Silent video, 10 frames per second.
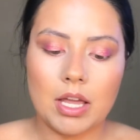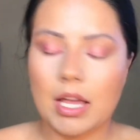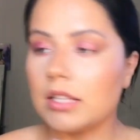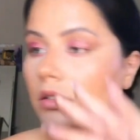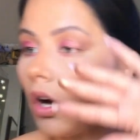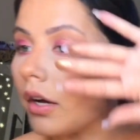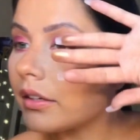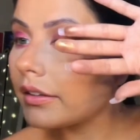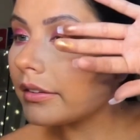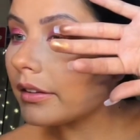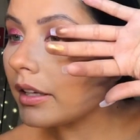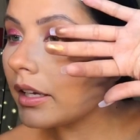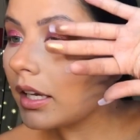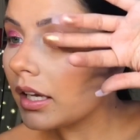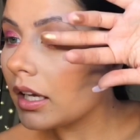And
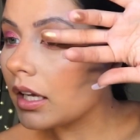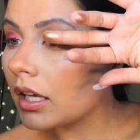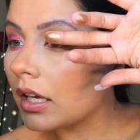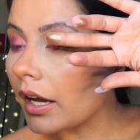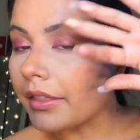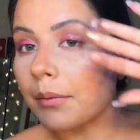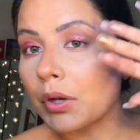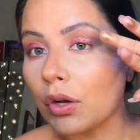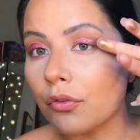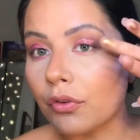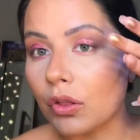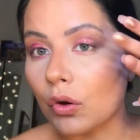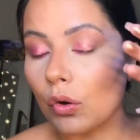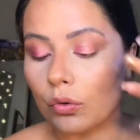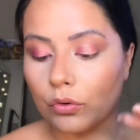honestly, I think I'm going to go for the
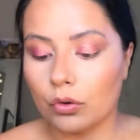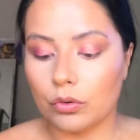gold.